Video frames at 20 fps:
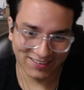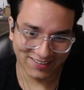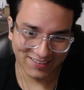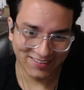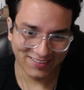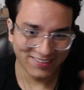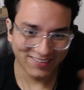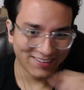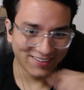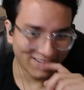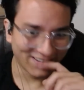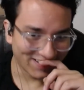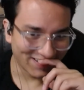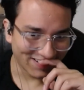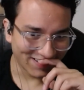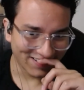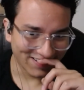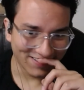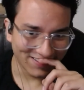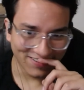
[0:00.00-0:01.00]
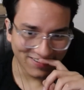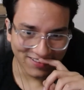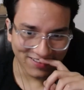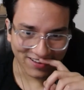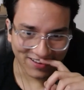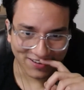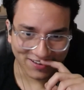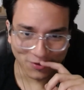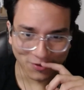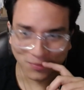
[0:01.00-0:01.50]
Not like
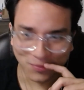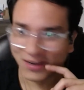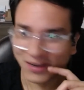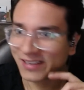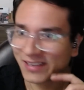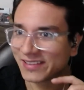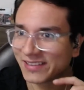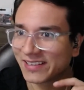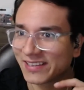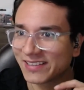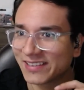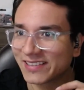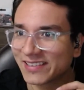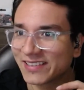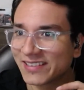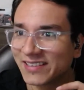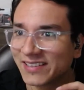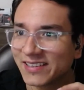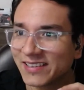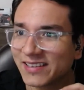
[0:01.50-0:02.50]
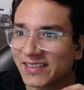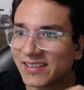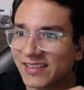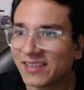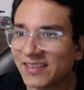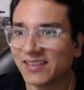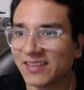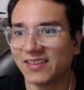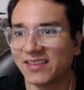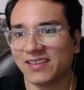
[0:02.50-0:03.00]
no pun intended.
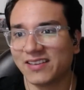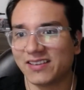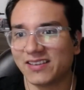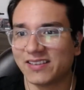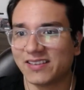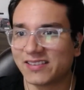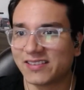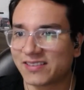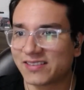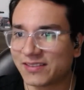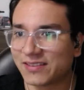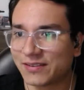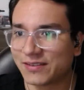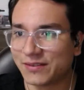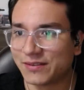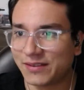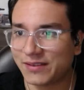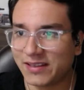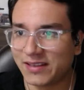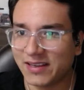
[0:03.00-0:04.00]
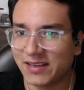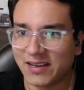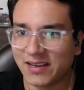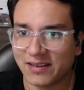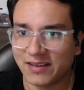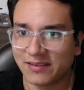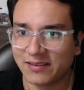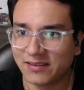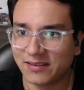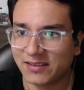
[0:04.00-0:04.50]
So yeah,
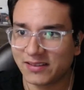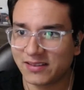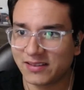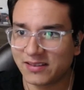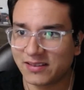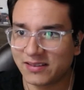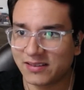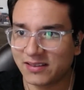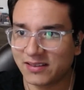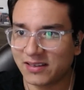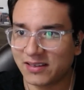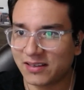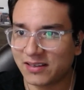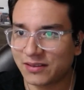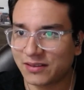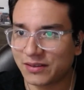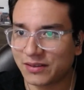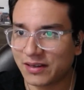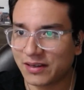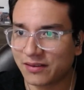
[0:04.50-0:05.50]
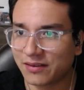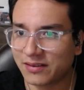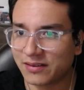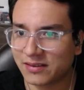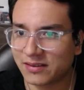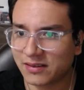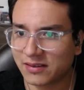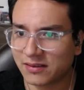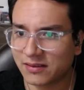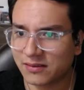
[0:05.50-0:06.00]
let's see how this
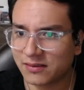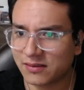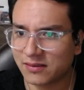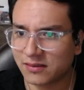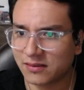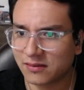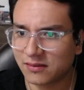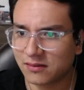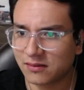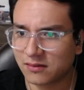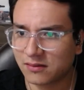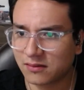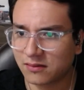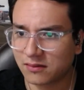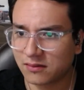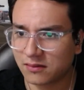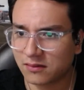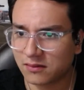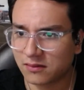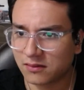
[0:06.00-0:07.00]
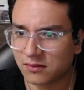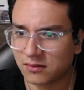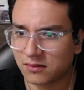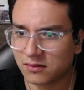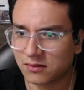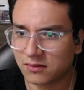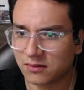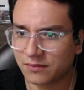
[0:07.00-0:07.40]
goes. Um,